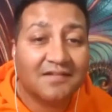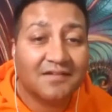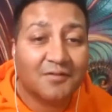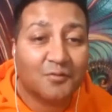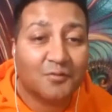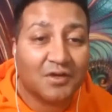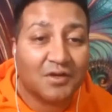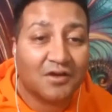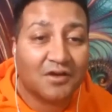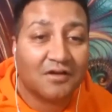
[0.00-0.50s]

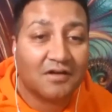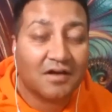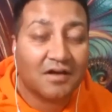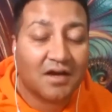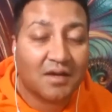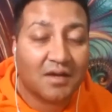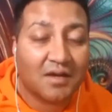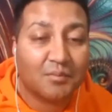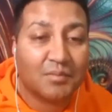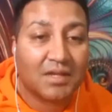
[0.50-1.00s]
we are
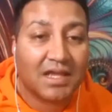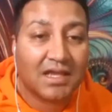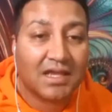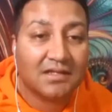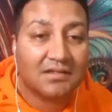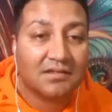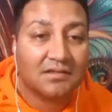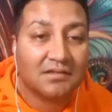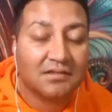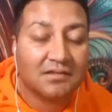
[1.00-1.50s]

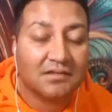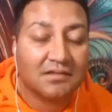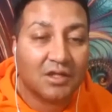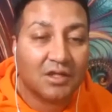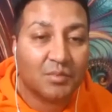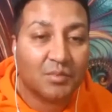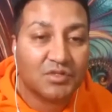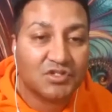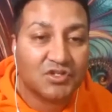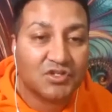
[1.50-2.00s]
getting the
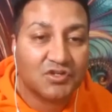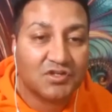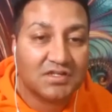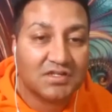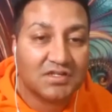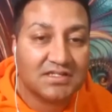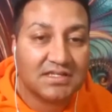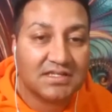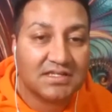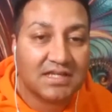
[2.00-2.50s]

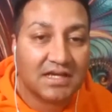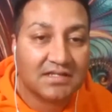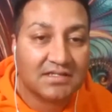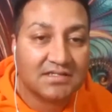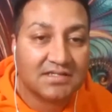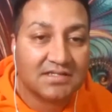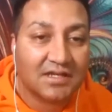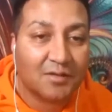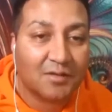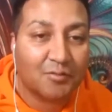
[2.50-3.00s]
opportunity now to
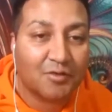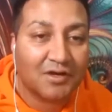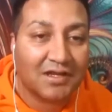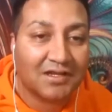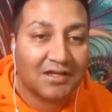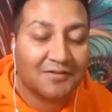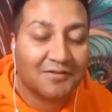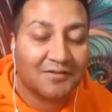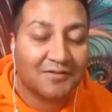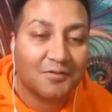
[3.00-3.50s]
take a break,
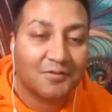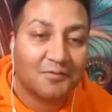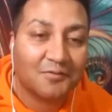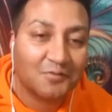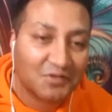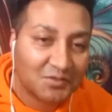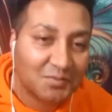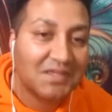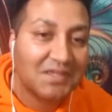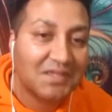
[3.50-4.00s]

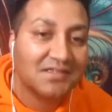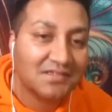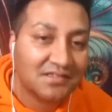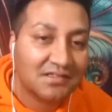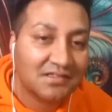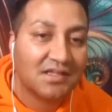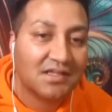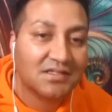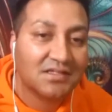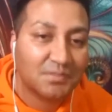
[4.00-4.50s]
which means
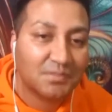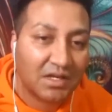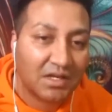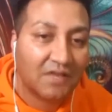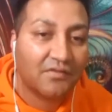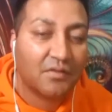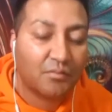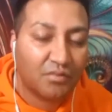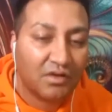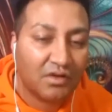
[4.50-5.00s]
there's a bit of
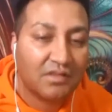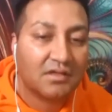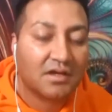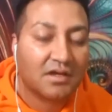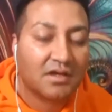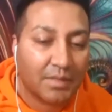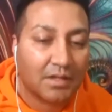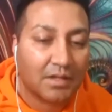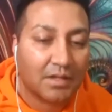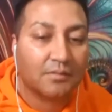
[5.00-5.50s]
a breather
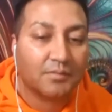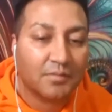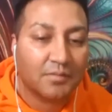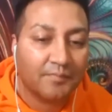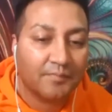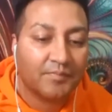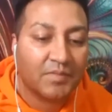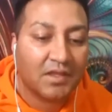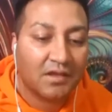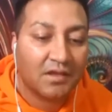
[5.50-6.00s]
coming up,
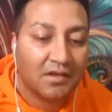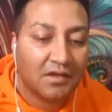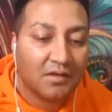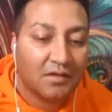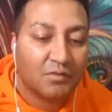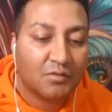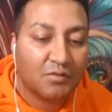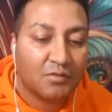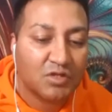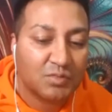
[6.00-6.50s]

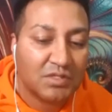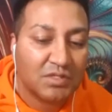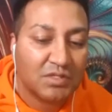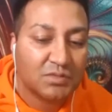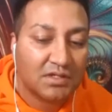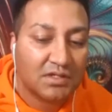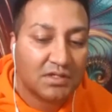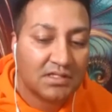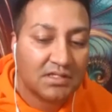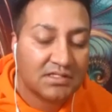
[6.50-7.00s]
which means we're
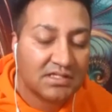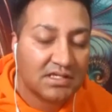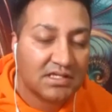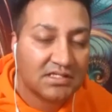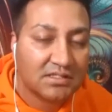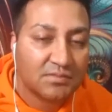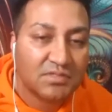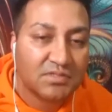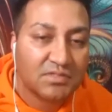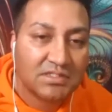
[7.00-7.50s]
going to see
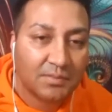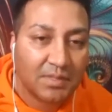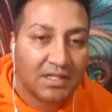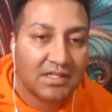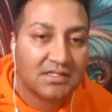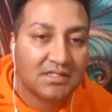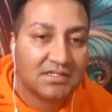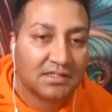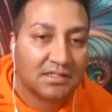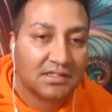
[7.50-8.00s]
some
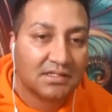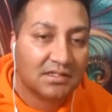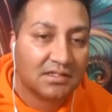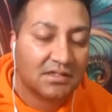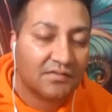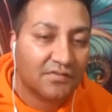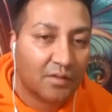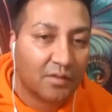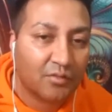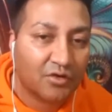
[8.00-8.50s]
stability in the
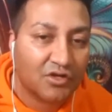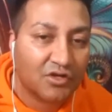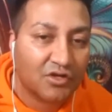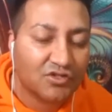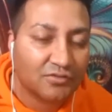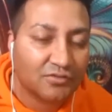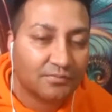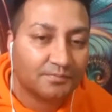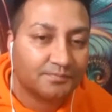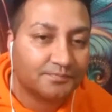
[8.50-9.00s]

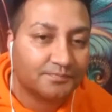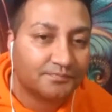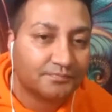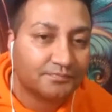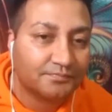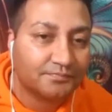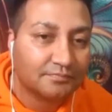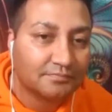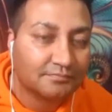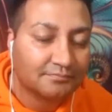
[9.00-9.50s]
vibration,
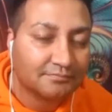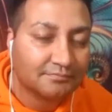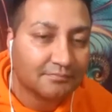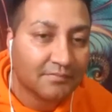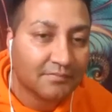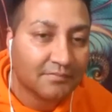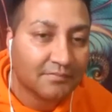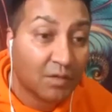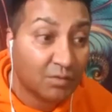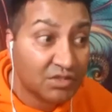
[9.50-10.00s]

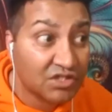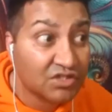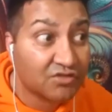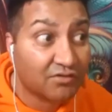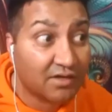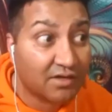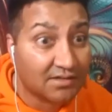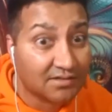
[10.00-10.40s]
which is great.